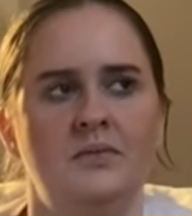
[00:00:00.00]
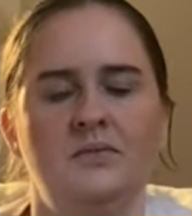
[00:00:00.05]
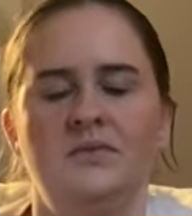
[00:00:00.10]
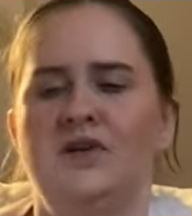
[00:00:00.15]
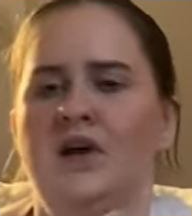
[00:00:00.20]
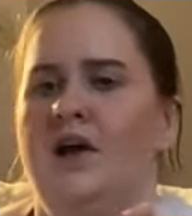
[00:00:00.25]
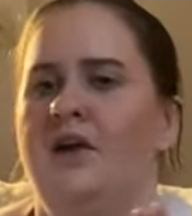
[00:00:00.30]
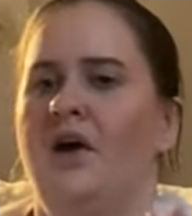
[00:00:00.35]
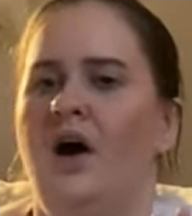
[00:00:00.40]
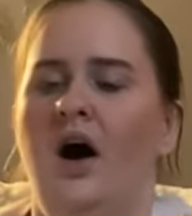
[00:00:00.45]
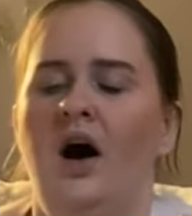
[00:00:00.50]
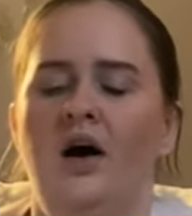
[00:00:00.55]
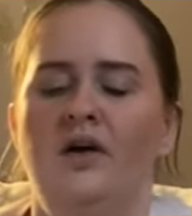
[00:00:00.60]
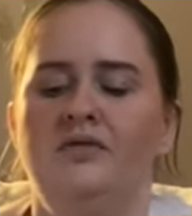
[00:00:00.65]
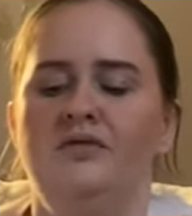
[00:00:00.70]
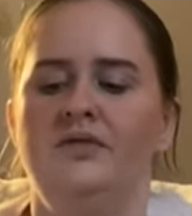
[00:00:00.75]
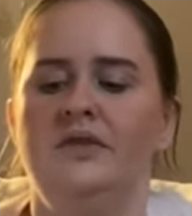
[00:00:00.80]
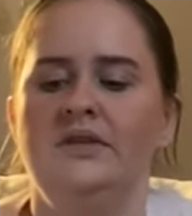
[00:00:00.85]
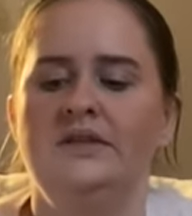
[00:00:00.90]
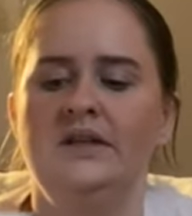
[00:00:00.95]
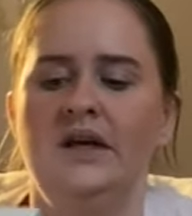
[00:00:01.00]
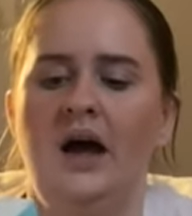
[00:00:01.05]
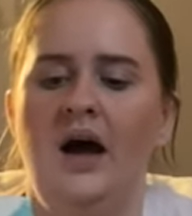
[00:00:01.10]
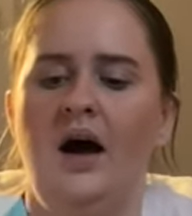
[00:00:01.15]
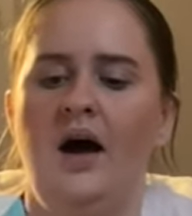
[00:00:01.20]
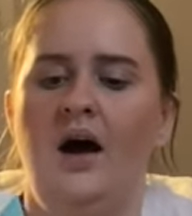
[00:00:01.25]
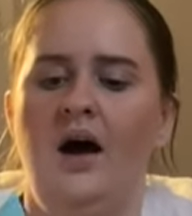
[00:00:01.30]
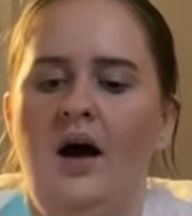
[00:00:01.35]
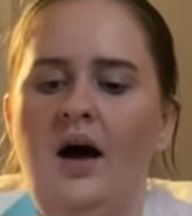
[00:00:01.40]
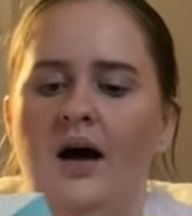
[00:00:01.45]
day and a half,
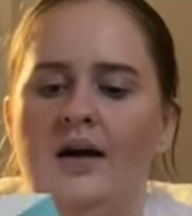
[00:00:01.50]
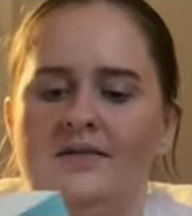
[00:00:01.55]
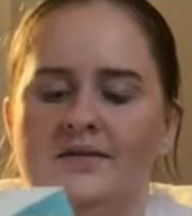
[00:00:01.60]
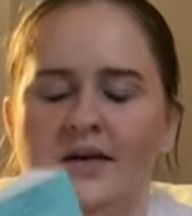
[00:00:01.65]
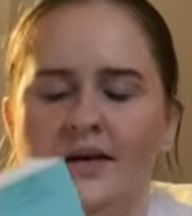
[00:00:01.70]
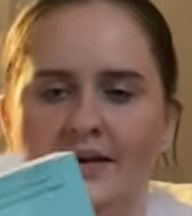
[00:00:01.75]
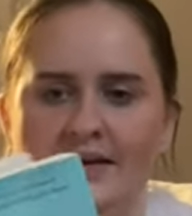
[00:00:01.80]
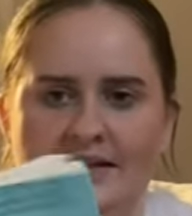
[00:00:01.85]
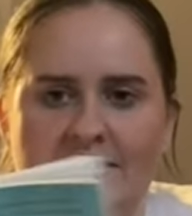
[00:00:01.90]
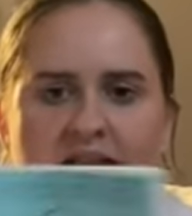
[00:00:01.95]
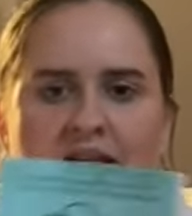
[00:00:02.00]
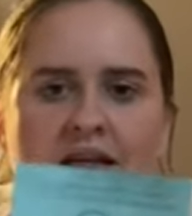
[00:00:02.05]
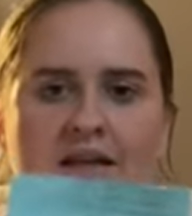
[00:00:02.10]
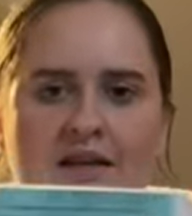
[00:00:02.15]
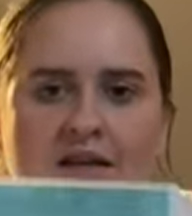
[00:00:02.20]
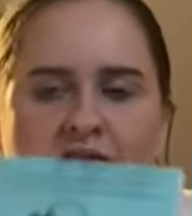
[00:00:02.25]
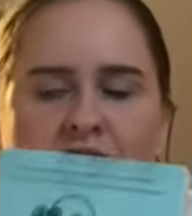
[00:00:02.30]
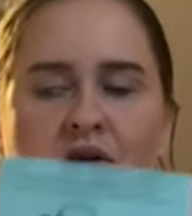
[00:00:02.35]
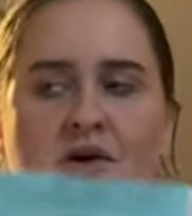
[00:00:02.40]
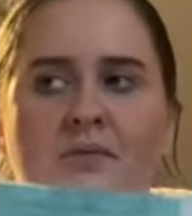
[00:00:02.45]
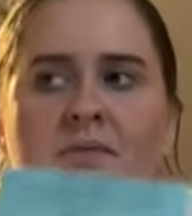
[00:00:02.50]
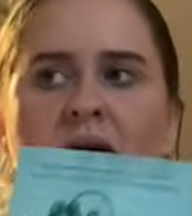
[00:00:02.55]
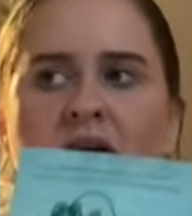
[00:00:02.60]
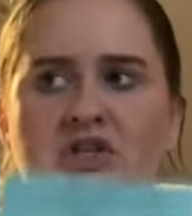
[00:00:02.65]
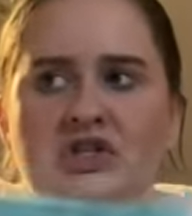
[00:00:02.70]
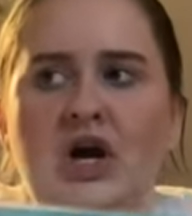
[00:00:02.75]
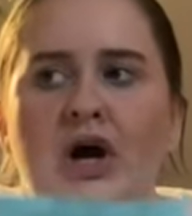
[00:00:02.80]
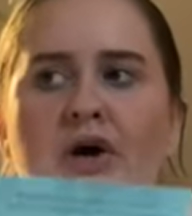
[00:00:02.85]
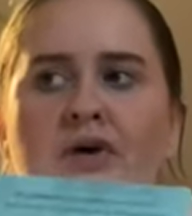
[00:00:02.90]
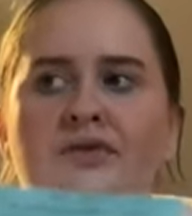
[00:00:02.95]
as I see this on my
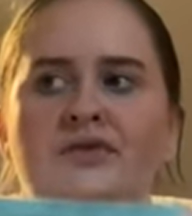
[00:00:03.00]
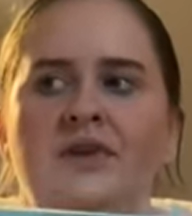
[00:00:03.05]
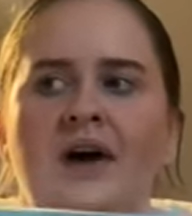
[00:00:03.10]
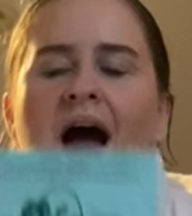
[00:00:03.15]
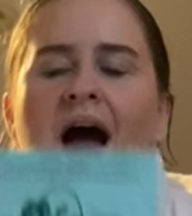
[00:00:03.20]
shelf.